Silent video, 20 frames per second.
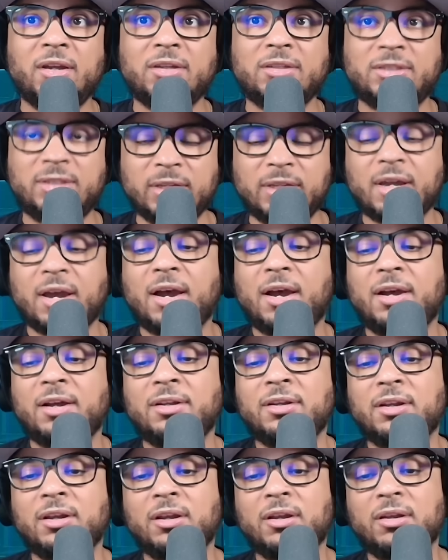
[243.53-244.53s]

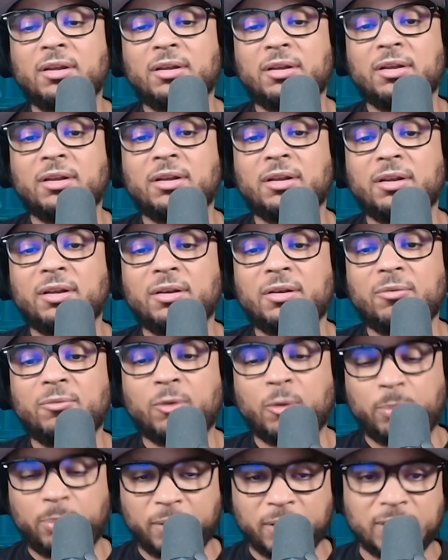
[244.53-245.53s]
Sion
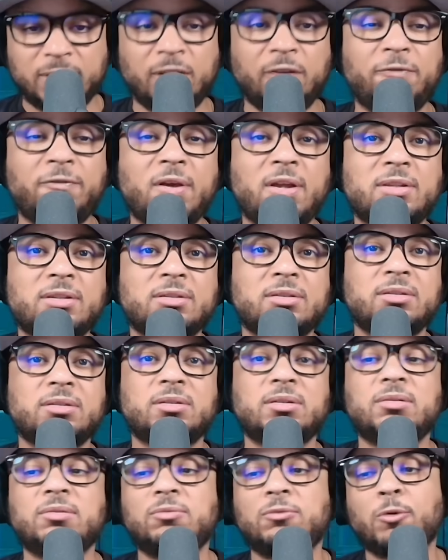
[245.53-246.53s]
will bring defense,
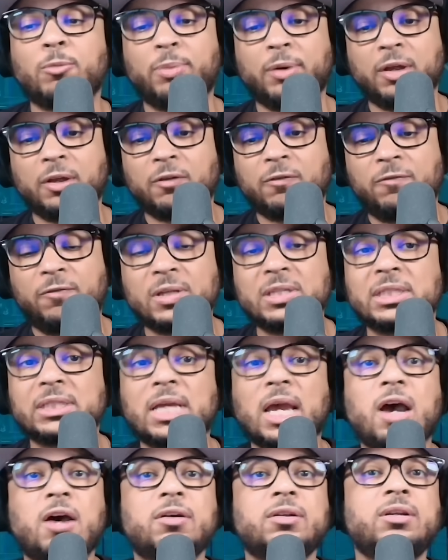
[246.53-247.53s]
will bring
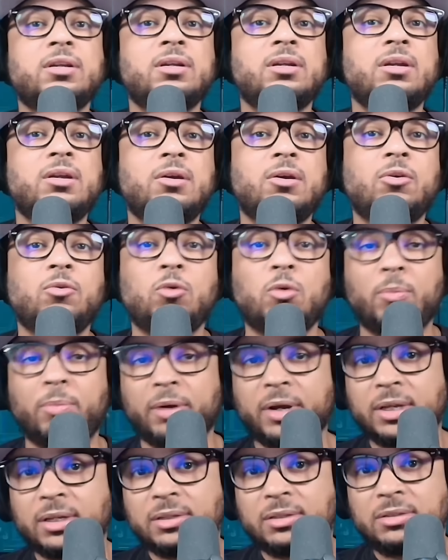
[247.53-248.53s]
physicality, will
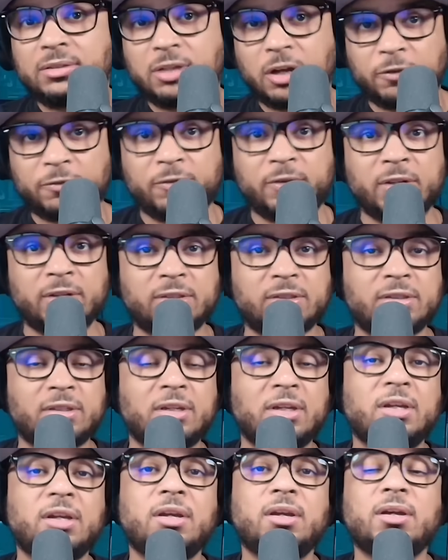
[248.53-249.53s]
bring toughness,
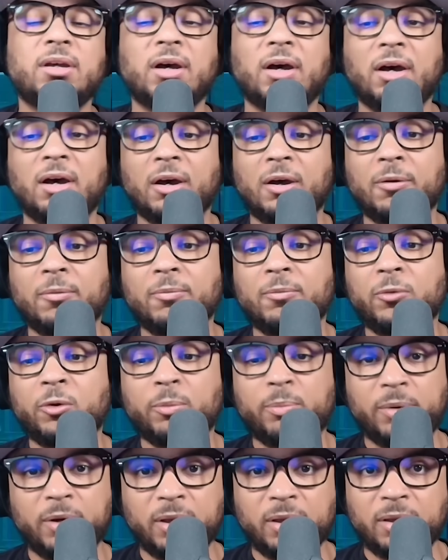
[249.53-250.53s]

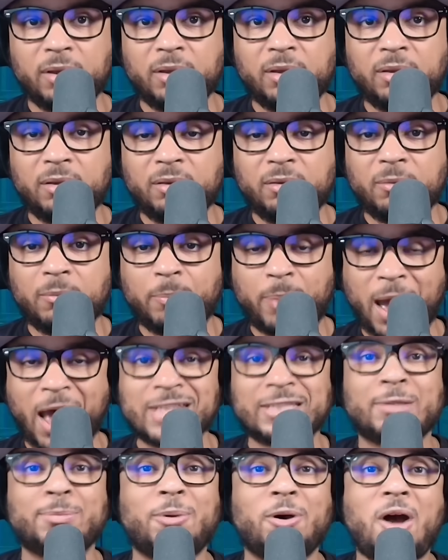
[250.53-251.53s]
will bring
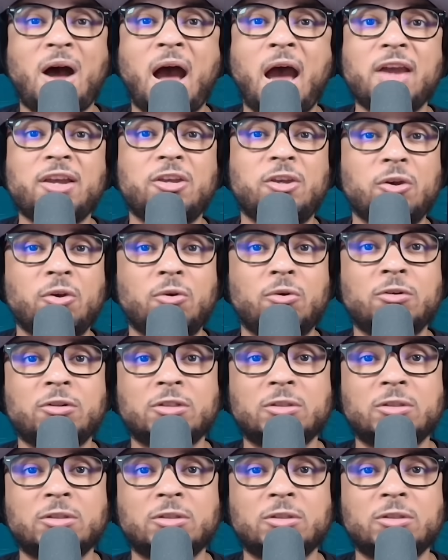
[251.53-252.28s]
basketball IQ.